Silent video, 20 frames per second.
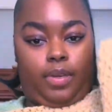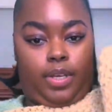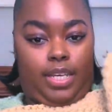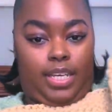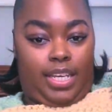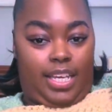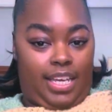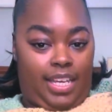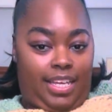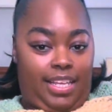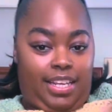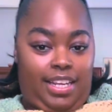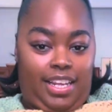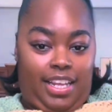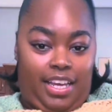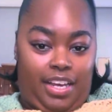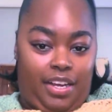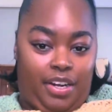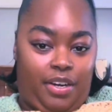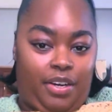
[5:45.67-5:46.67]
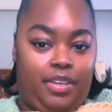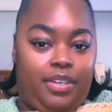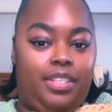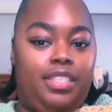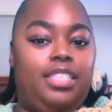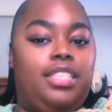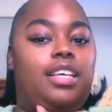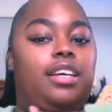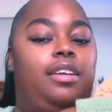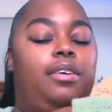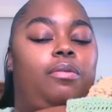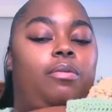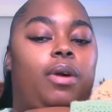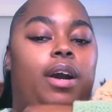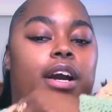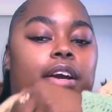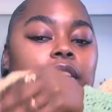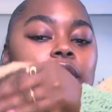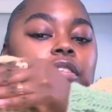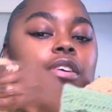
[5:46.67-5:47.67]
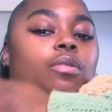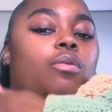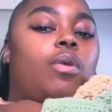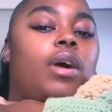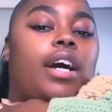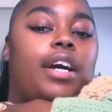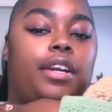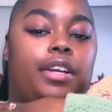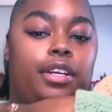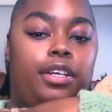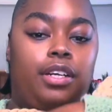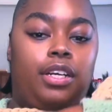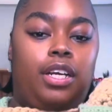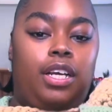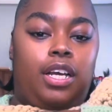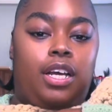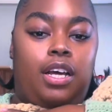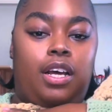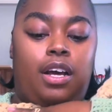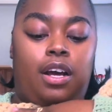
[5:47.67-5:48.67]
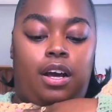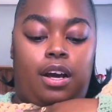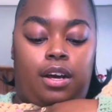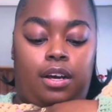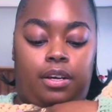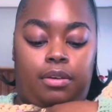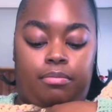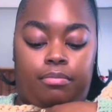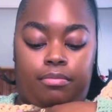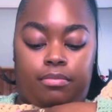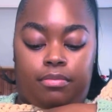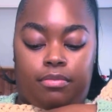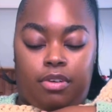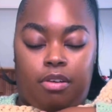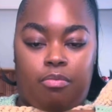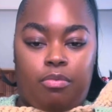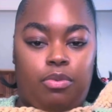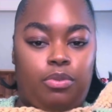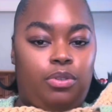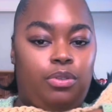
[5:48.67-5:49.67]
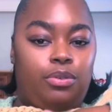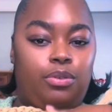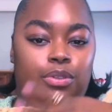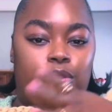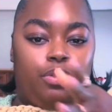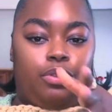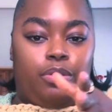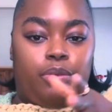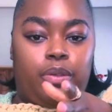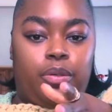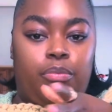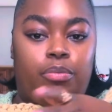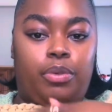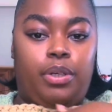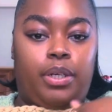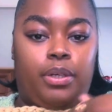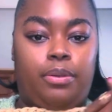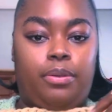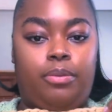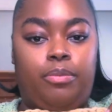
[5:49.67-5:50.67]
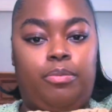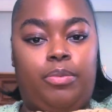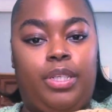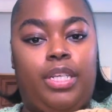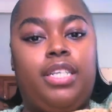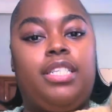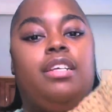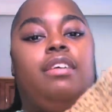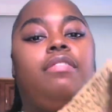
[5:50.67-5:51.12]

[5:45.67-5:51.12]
getting there. It's getting wider and wider. I'm only going to do it brown because I